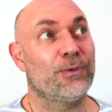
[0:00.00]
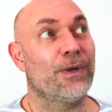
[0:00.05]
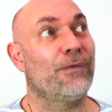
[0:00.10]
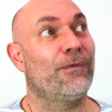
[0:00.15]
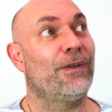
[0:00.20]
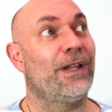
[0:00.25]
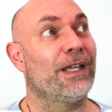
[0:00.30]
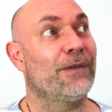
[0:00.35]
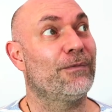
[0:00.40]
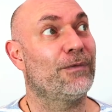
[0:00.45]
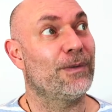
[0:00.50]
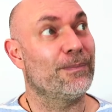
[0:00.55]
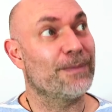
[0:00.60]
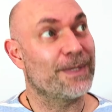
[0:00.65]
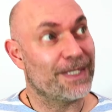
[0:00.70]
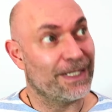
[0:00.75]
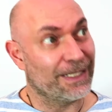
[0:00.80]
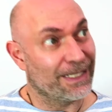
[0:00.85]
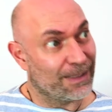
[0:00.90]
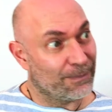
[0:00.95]
We're flying from
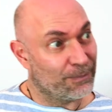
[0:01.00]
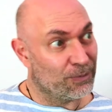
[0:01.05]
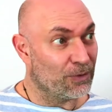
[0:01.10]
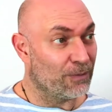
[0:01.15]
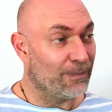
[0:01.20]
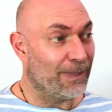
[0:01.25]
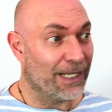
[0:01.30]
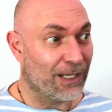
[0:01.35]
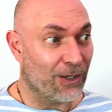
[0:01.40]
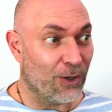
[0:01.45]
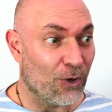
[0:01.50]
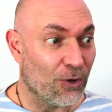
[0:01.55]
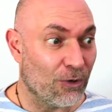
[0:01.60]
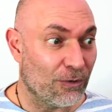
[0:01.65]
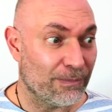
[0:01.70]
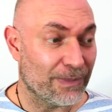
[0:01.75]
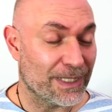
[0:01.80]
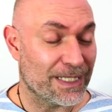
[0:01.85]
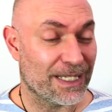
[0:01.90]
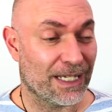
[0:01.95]
Singapore back
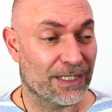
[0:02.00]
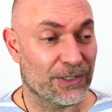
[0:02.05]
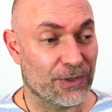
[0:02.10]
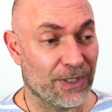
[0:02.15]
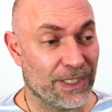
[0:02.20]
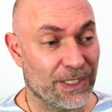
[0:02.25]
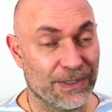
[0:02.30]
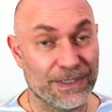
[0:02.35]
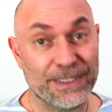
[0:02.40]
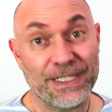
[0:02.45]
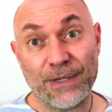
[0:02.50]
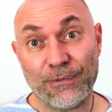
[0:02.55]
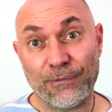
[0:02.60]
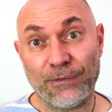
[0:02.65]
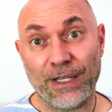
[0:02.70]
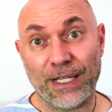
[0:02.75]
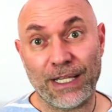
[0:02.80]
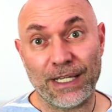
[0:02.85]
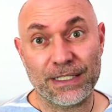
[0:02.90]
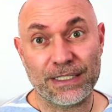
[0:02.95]
home. It's actually a day
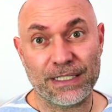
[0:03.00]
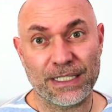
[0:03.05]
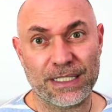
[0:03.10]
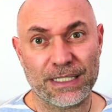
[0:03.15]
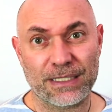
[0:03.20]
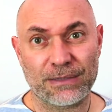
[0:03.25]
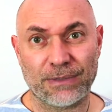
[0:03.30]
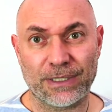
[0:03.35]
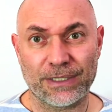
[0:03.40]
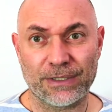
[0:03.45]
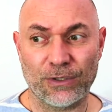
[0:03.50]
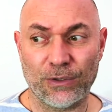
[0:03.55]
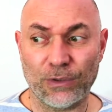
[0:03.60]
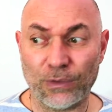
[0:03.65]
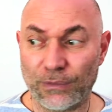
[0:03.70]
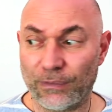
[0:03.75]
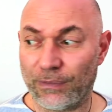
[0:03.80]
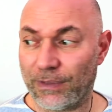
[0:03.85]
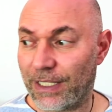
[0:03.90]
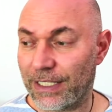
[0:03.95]
flight, it's quite a
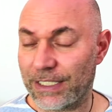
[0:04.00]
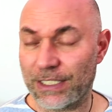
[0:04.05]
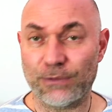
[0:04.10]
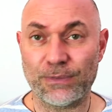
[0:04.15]
long flight.